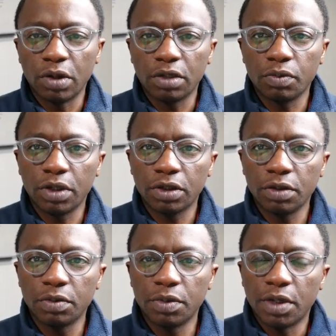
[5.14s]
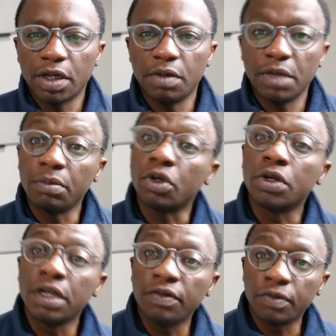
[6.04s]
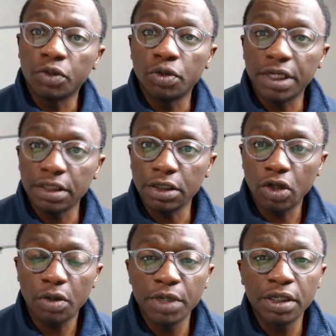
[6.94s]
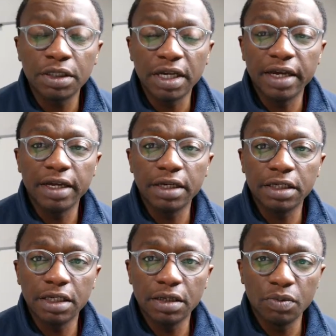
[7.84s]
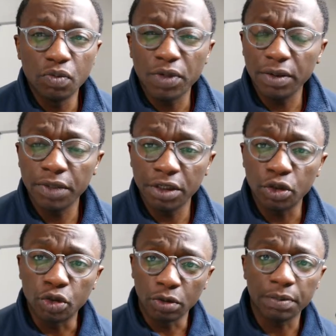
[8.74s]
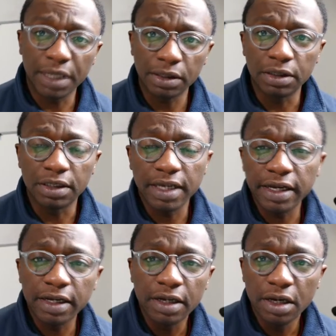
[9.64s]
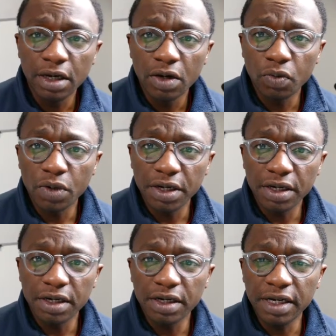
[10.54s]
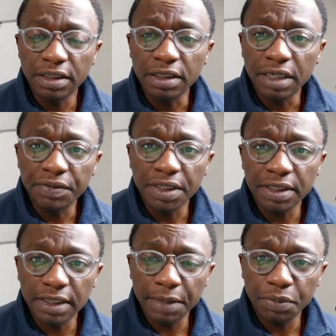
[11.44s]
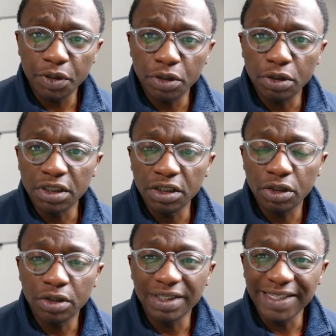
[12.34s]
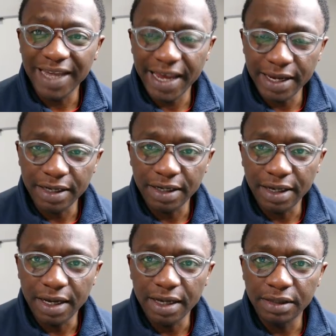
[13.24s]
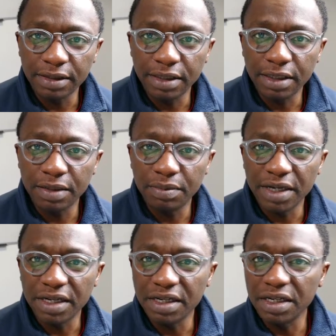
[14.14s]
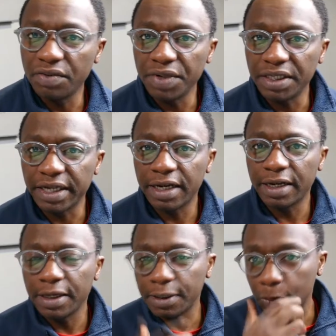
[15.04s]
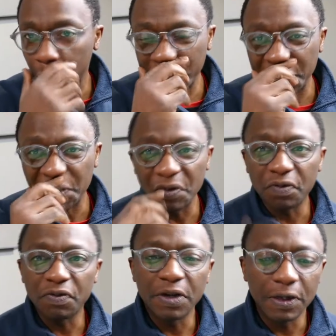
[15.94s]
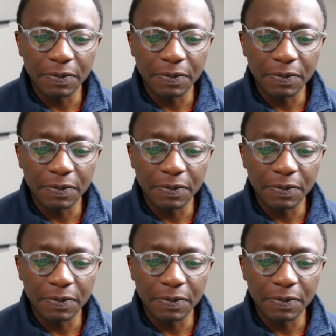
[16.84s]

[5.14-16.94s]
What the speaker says: I'm Kune from 2X eCommerce, and what I wanted to talk about today were necessary steps you need to take as an e-retailer in the wake of